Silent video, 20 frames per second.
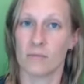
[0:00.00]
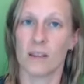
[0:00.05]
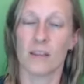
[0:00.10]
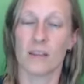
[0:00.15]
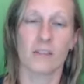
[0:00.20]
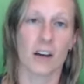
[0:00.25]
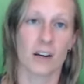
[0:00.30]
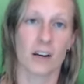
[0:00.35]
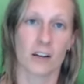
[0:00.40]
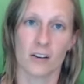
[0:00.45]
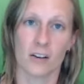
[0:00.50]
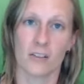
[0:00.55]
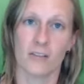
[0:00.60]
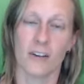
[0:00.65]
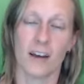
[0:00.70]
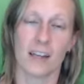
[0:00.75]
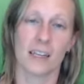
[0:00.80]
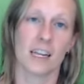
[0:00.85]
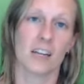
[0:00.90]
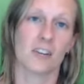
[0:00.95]
They've got a good
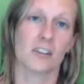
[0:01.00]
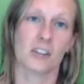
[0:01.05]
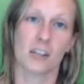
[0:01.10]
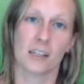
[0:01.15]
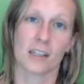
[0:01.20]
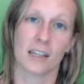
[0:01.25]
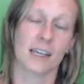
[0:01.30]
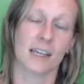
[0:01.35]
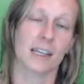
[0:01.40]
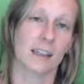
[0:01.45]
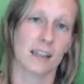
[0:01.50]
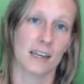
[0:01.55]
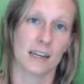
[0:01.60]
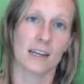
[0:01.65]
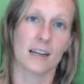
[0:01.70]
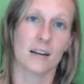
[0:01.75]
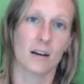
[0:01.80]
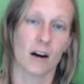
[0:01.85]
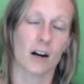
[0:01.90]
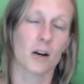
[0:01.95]
foundation. Like
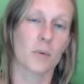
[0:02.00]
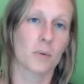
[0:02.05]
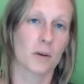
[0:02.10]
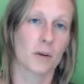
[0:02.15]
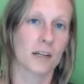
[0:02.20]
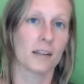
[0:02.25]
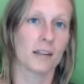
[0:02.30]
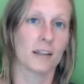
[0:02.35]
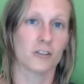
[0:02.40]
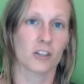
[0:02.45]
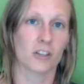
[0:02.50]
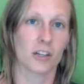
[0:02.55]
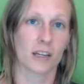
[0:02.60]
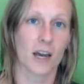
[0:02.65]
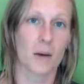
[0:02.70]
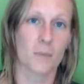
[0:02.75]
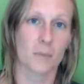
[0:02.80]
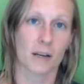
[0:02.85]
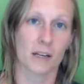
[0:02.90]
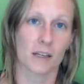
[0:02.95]
they are pretty legit
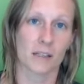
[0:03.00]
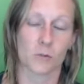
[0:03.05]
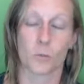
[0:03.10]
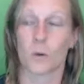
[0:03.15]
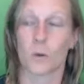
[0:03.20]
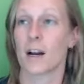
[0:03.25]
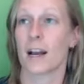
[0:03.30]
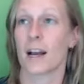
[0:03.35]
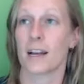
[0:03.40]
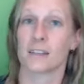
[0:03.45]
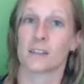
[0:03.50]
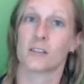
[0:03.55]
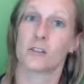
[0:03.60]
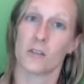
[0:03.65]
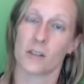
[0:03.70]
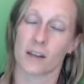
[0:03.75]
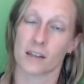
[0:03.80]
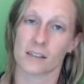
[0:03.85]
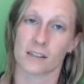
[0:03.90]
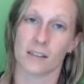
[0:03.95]
companies. Whereas
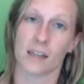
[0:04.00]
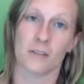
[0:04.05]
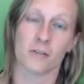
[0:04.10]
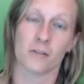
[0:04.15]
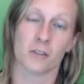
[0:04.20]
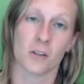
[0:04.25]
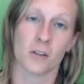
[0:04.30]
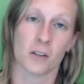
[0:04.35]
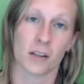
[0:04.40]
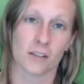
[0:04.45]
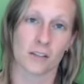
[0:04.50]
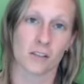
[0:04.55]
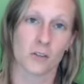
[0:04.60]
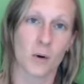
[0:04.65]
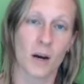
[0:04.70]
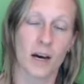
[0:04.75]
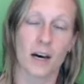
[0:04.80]
2011, 2012,